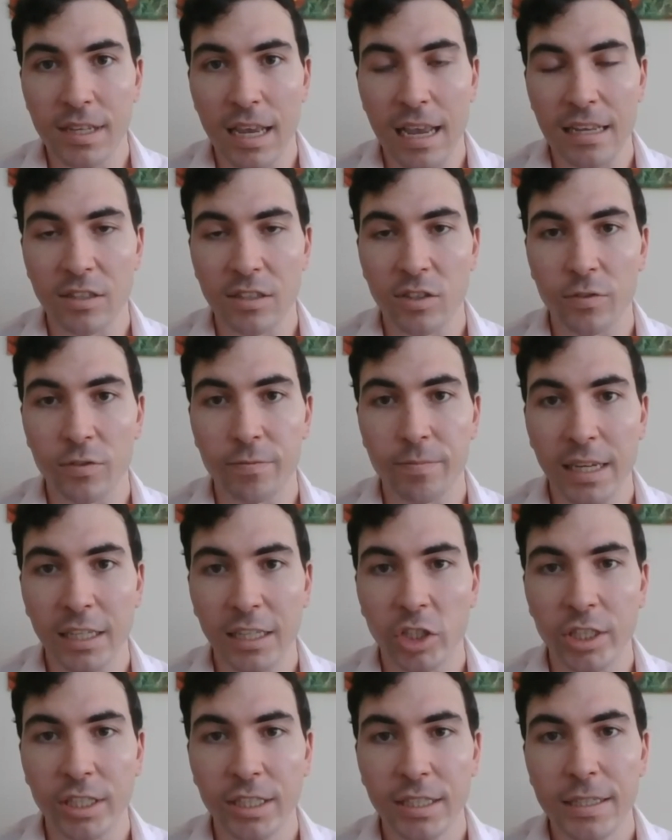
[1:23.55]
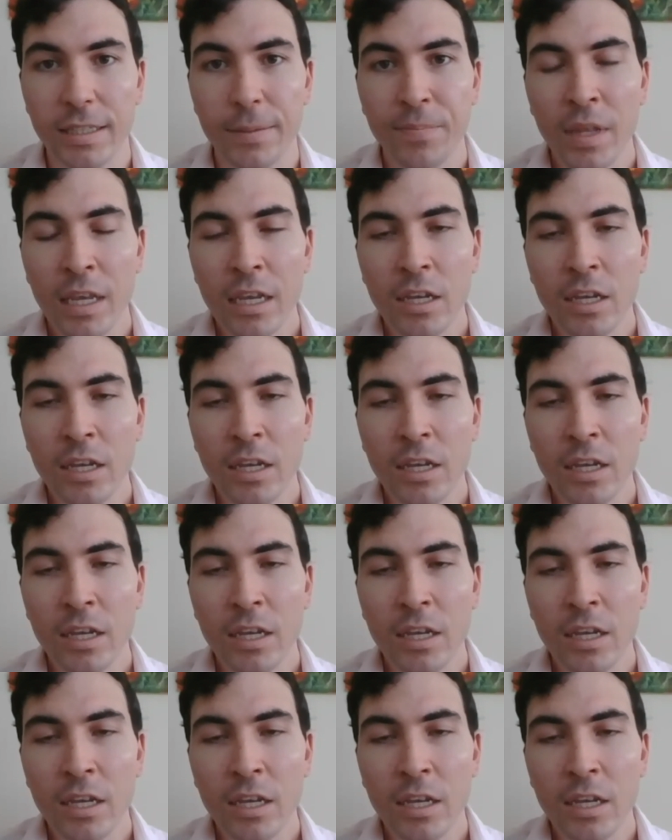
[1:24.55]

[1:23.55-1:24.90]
as you've mentioned.